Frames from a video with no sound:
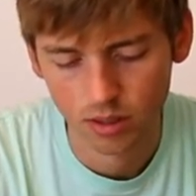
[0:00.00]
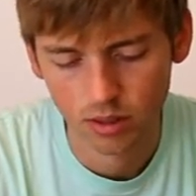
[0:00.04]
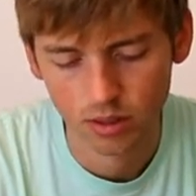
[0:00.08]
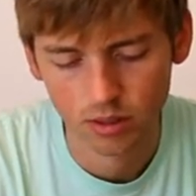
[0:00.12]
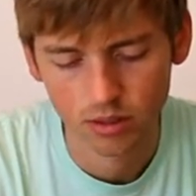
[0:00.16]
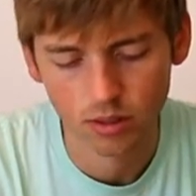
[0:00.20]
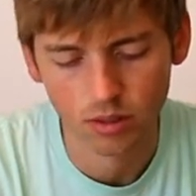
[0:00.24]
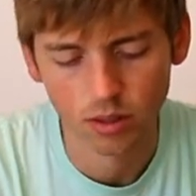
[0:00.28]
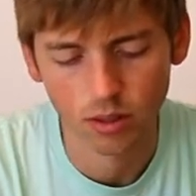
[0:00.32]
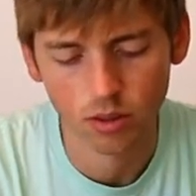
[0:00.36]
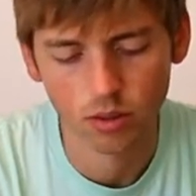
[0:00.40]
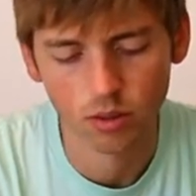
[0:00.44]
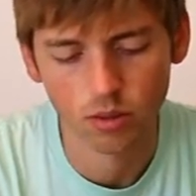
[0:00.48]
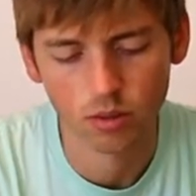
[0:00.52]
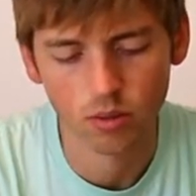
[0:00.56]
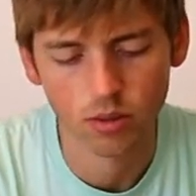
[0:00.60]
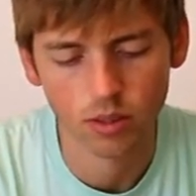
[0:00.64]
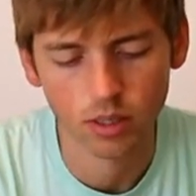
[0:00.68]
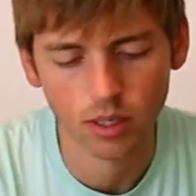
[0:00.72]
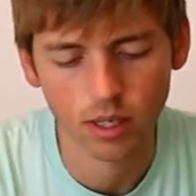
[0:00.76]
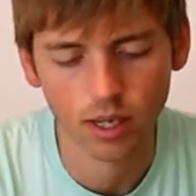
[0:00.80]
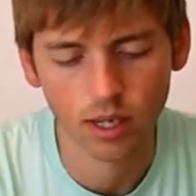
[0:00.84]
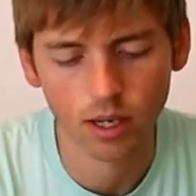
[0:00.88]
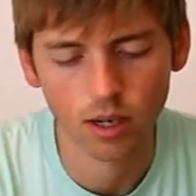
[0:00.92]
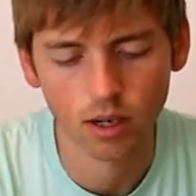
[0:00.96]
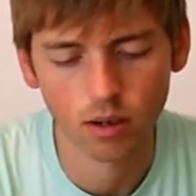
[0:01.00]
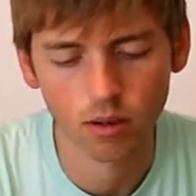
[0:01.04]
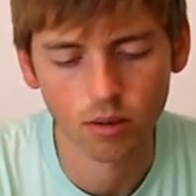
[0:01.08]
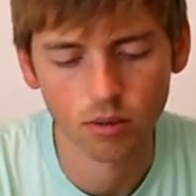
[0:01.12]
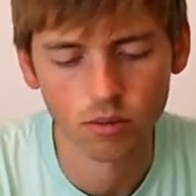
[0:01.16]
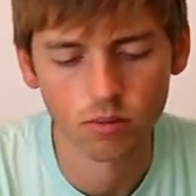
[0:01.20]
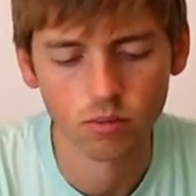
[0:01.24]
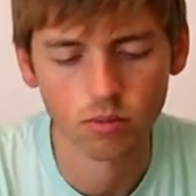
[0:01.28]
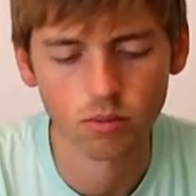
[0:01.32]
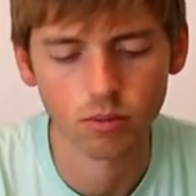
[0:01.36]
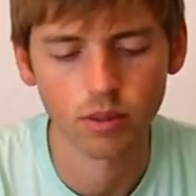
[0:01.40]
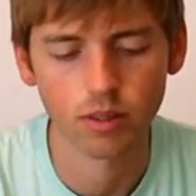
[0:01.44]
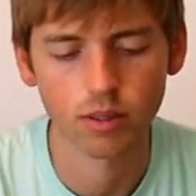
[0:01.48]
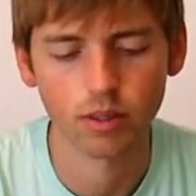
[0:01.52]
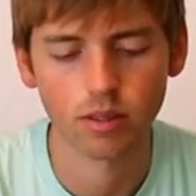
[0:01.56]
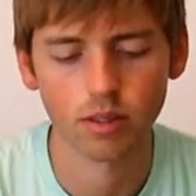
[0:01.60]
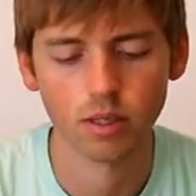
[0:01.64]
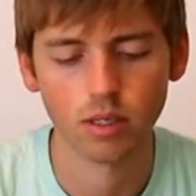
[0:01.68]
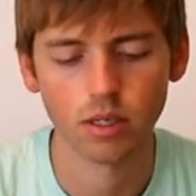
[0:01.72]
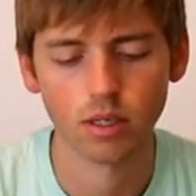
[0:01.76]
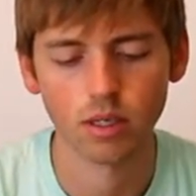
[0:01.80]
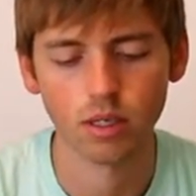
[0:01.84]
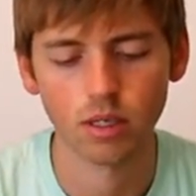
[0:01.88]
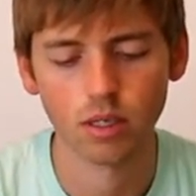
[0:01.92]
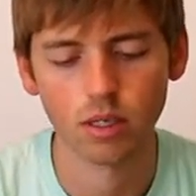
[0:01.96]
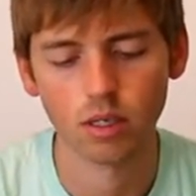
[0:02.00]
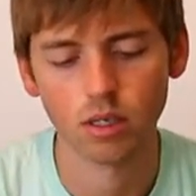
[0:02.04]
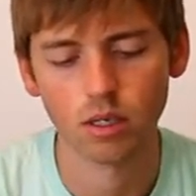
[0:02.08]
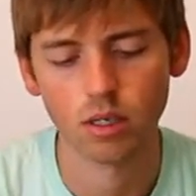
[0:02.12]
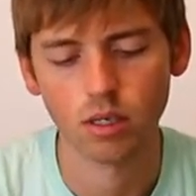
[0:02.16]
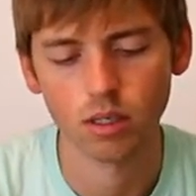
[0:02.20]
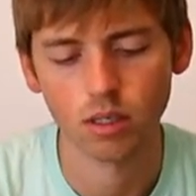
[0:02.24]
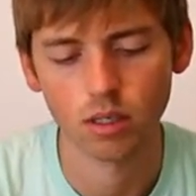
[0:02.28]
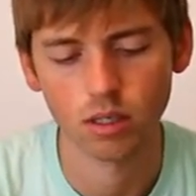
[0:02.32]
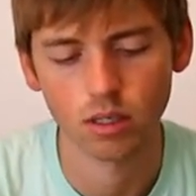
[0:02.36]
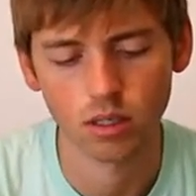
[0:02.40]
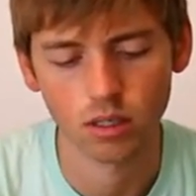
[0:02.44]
So now with the